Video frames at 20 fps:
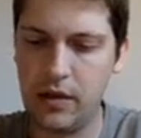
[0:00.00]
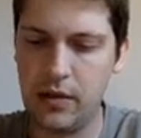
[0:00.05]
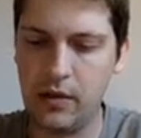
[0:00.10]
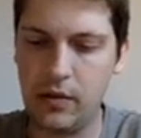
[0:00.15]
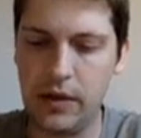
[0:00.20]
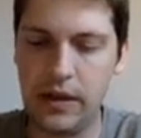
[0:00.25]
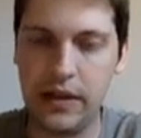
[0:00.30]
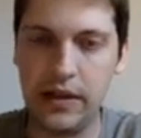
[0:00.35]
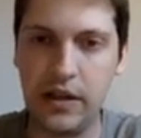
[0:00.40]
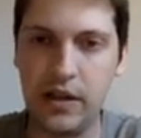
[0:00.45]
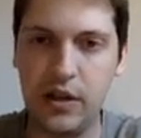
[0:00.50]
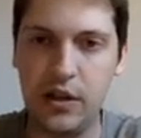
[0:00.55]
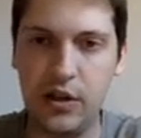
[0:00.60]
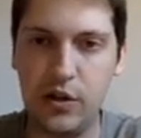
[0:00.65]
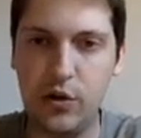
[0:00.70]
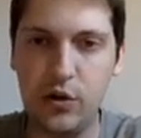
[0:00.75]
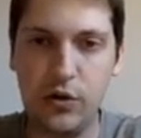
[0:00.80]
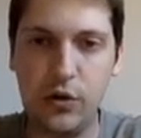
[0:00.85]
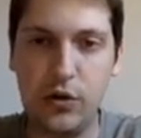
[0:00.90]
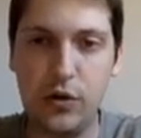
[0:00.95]
well,
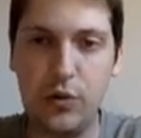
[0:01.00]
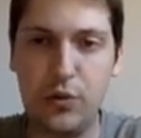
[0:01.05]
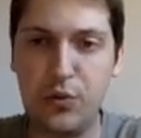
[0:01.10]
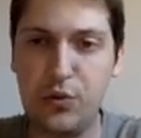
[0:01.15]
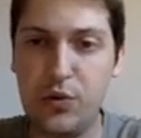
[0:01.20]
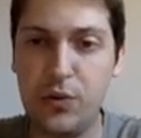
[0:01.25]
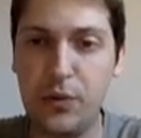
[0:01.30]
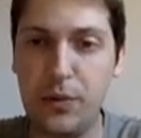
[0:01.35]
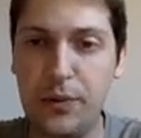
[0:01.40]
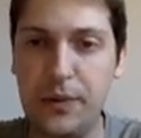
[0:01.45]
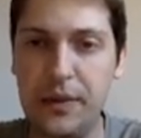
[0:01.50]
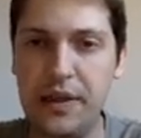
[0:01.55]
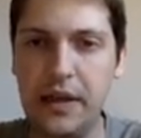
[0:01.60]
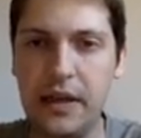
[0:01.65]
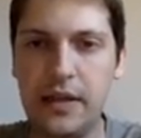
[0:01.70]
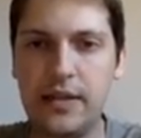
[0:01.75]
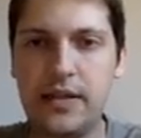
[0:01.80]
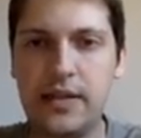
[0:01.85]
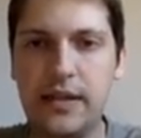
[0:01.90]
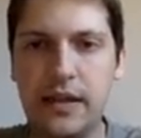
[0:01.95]
you probably
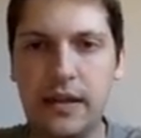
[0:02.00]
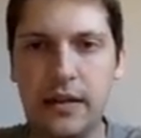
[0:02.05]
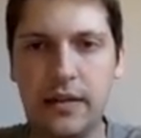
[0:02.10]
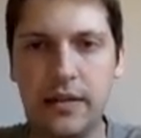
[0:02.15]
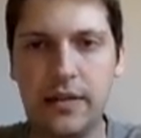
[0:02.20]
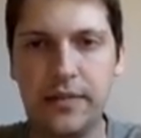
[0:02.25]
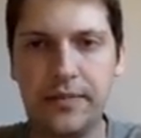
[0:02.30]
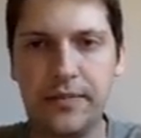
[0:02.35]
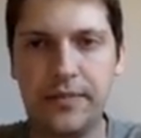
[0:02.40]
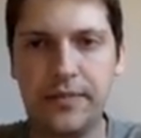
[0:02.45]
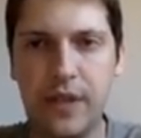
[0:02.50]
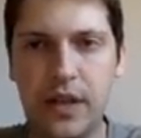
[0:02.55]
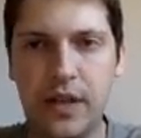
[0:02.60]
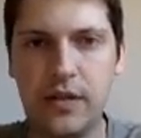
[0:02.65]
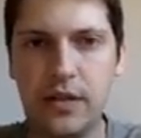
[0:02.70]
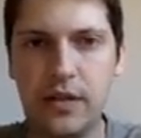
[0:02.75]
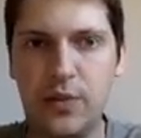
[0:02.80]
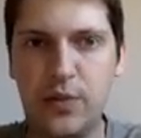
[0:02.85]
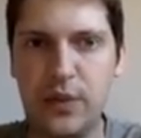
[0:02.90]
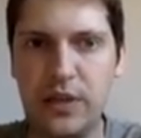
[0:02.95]
extinct as
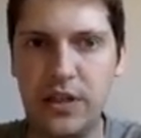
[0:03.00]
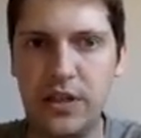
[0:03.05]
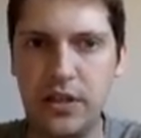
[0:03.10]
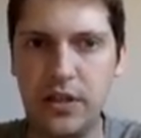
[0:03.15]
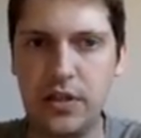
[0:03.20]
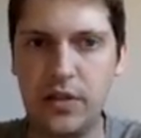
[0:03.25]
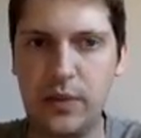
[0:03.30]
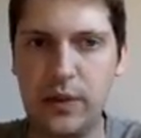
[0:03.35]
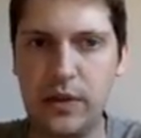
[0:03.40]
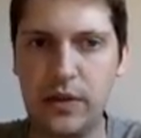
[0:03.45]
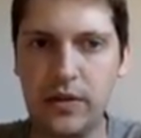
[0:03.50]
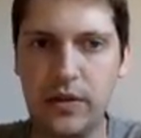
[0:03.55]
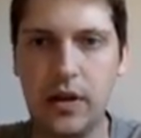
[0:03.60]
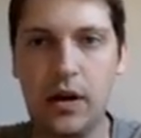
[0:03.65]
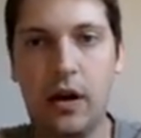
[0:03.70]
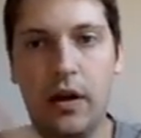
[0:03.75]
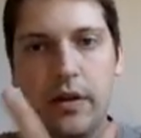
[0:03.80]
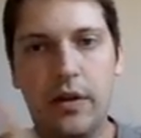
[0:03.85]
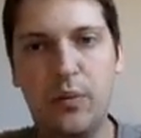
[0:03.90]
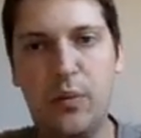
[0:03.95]
a species, because other